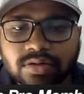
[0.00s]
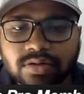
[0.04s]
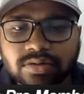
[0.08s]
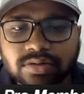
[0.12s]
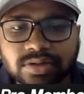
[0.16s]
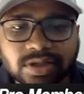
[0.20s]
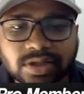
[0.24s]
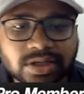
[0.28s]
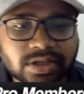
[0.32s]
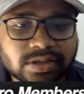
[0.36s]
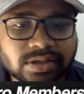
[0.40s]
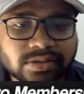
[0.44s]

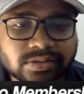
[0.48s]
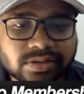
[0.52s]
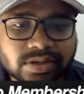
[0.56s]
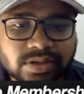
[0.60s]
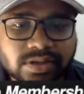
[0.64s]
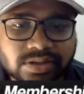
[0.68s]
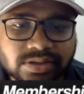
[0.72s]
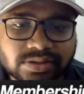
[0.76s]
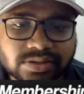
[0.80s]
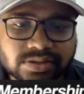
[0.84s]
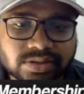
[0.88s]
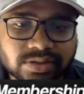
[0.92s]
then there
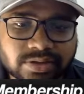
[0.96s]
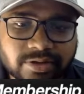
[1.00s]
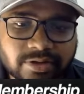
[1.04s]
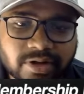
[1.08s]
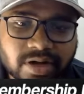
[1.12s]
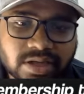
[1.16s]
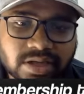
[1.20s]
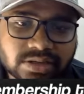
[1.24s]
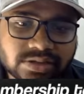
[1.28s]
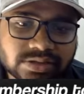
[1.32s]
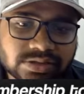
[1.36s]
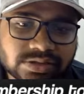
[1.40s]
is a
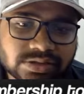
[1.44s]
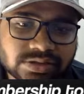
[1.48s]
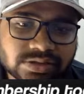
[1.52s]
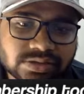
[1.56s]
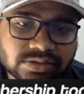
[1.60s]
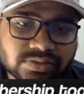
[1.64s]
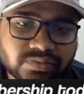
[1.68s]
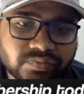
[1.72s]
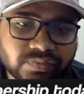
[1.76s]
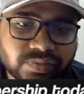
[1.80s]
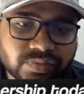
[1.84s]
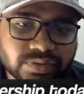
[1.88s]

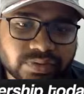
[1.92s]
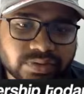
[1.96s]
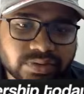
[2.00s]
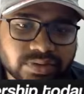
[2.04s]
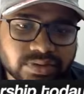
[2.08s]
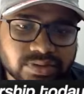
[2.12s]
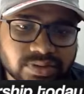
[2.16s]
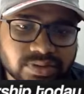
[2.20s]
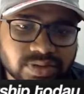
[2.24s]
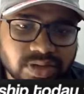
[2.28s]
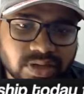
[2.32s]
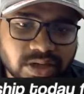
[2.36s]
transition with
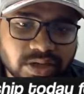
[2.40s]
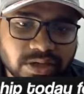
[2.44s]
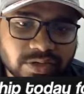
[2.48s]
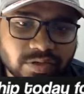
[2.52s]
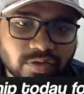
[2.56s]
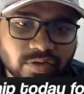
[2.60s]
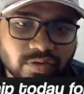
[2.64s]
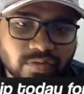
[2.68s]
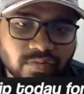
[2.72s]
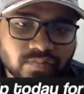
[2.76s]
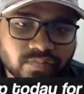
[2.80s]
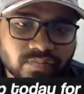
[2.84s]
this kind
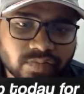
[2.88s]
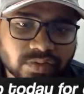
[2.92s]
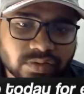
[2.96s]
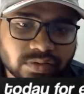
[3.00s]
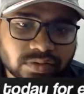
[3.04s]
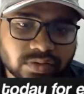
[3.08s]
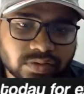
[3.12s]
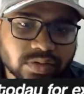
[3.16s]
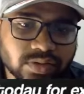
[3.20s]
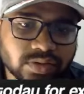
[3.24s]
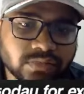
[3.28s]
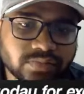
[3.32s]
of
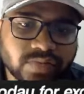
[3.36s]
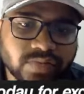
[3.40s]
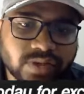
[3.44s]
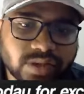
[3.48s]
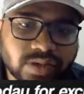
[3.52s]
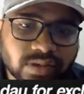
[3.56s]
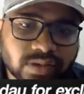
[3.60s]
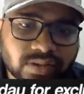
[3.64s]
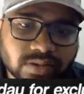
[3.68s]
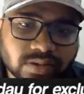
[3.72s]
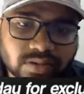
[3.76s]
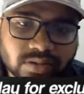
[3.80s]

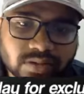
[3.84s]
effect,